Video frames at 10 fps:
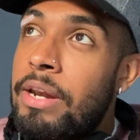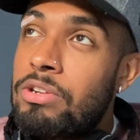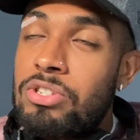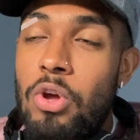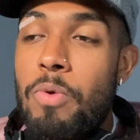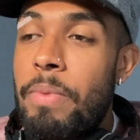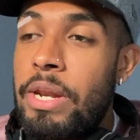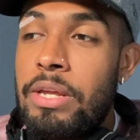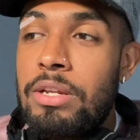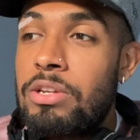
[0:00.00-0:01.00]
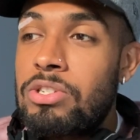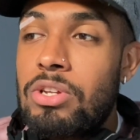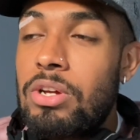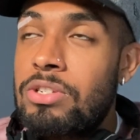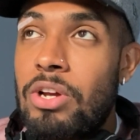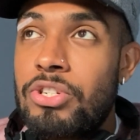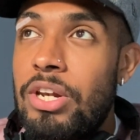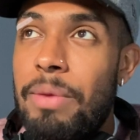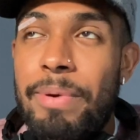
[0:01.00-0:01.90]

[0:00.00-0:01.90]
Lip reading: There's so many, there's such a lit.